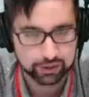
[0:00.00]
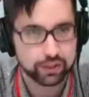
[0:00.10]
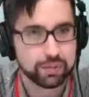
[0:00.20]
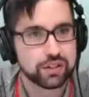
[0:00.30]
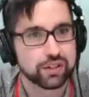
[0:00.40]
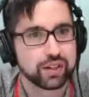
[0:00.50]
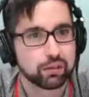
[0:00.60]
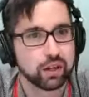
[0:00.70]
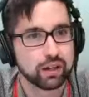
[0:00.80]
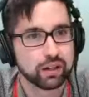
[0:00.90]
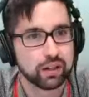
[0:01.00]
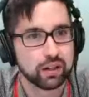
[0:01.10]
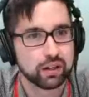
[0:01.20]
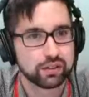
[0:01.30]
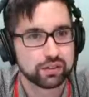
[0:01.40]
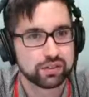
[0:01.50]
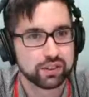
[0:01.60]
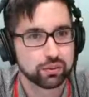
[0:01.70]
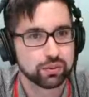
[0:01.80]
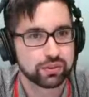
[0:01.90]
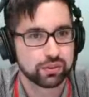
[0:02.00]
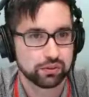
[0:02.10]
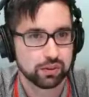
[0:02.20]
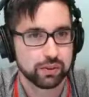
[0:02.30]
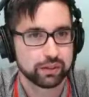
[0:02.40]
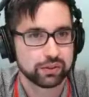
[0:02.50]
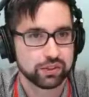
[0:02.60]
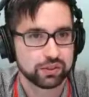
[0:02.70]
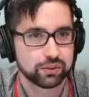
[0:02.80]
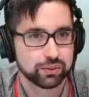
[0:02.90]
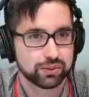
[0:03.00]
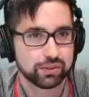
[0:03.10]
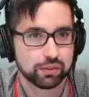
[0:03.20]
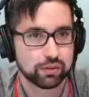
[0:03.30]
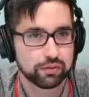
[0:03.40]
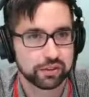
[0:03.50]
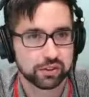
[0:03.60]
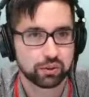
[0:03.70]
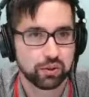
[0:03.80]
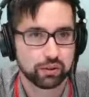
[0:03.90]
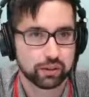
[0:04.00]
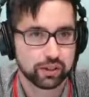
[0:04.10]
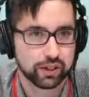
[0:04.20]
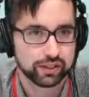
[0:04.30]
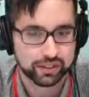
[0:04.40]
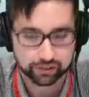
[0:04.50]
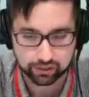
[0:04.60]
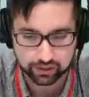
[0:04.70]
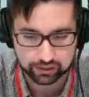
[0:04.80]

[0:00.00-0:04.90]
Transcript: you mentioned they run on SQL Server, Microsoft SQL Server on physical hardware today. Is that correct?